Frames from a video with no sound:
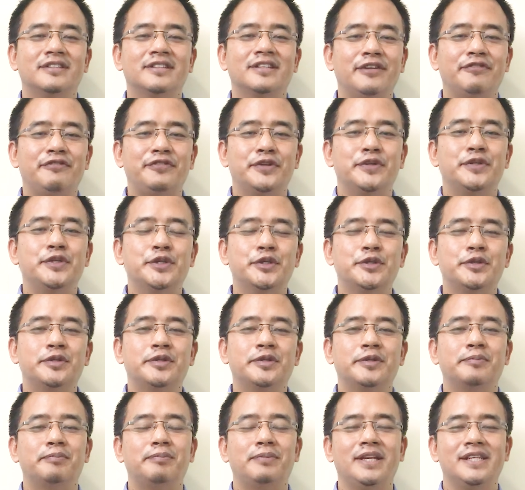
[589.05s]
If you do,
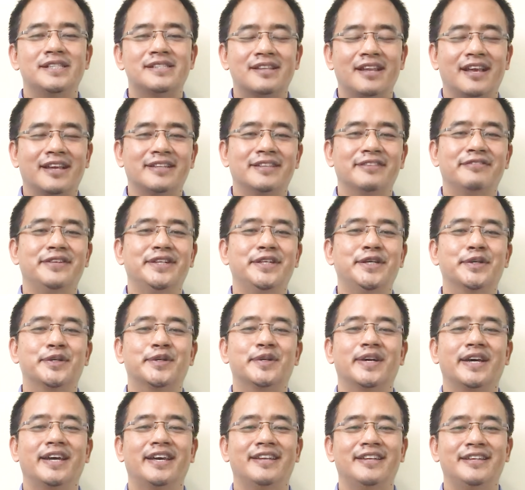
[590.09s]
please like the video
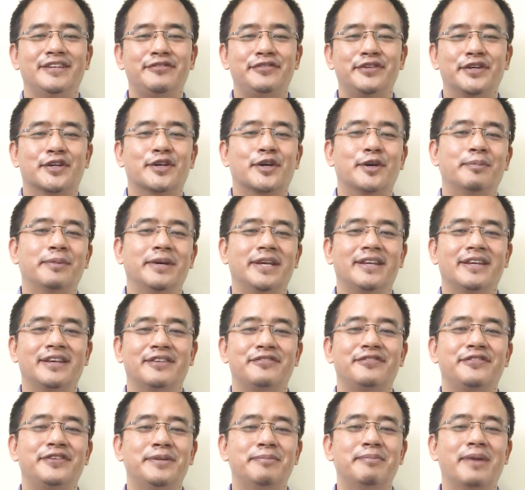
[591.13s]
and leave your comment and
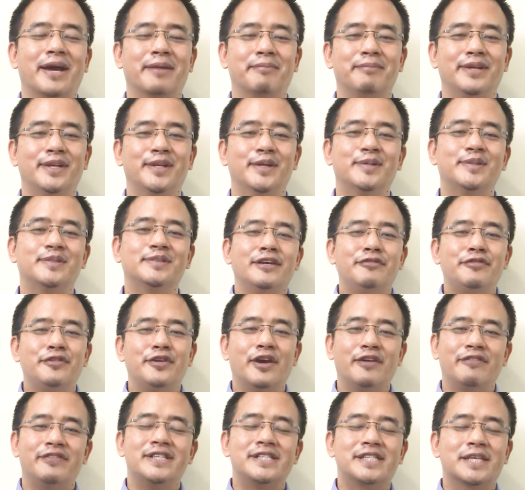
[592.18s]
feedback below. If you
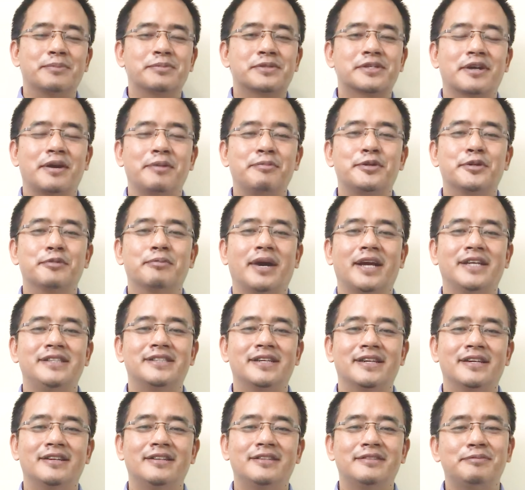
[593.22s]
haven't subscribed to my
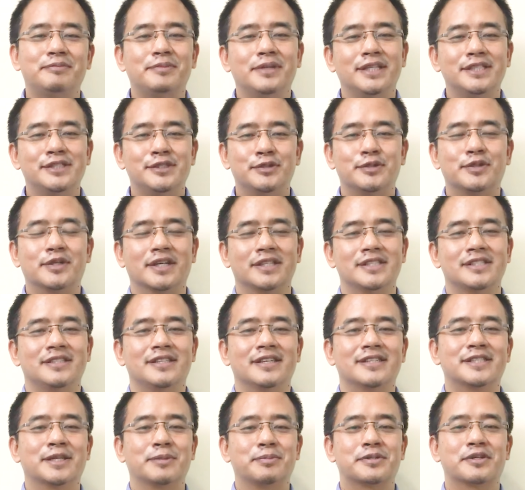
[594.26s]
channel, please do consider
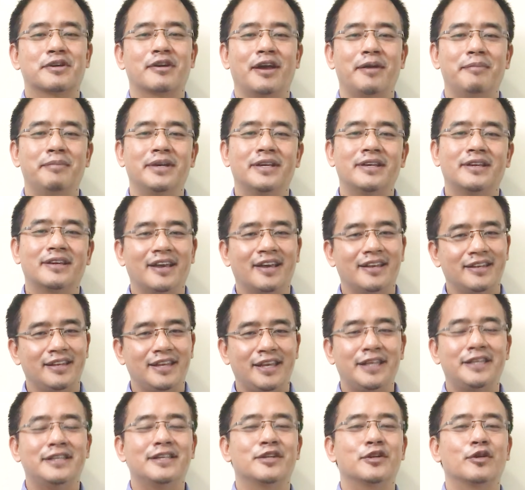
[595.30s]
subscribing and
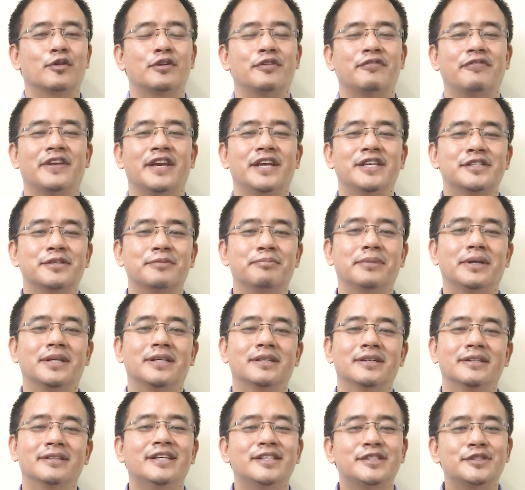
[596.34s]
hit the notification
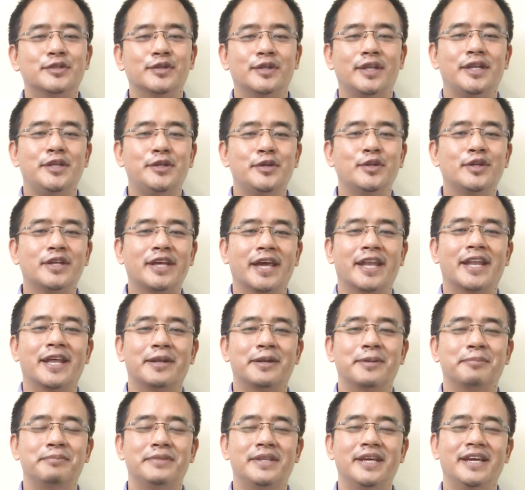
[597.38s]
button so that you'll get an
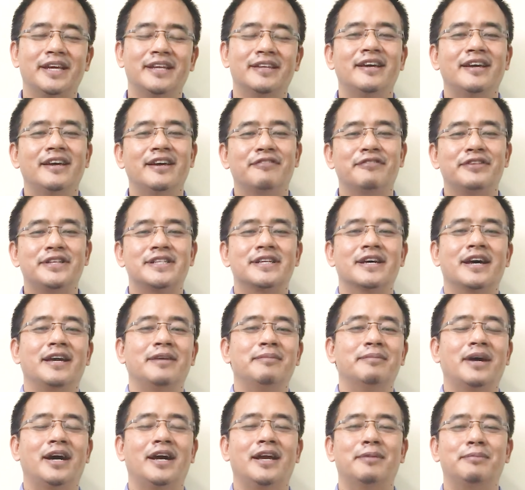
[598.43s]
update every time
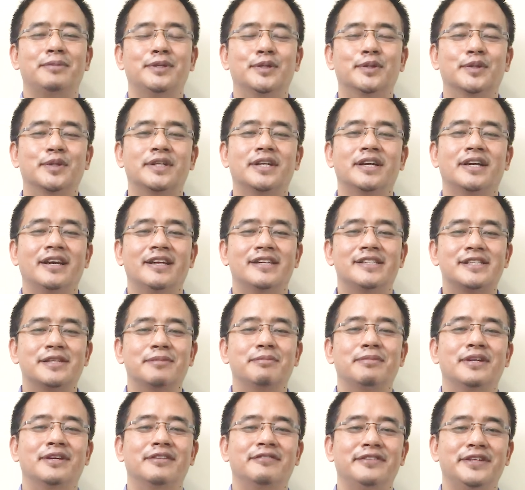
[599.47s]
I upload a
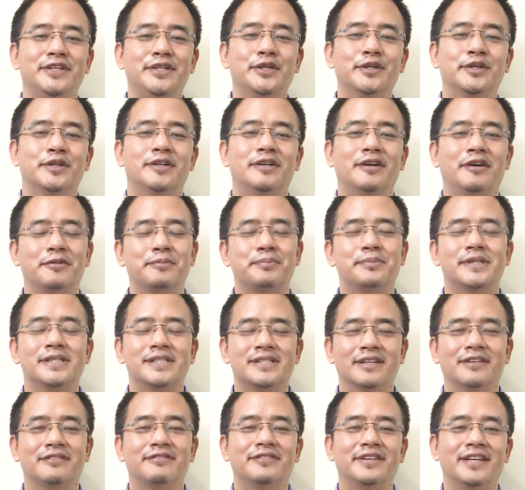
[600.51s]
similar video on
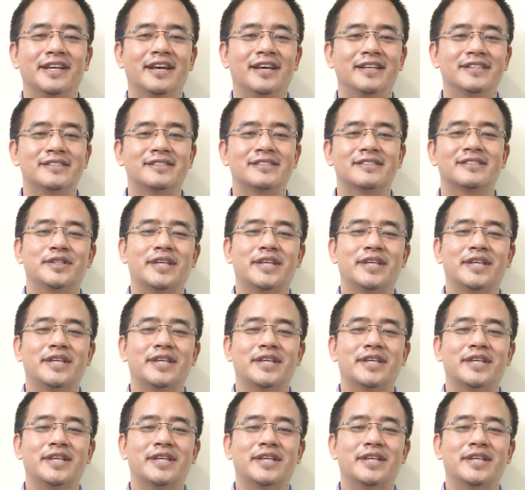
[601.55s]
personal finance.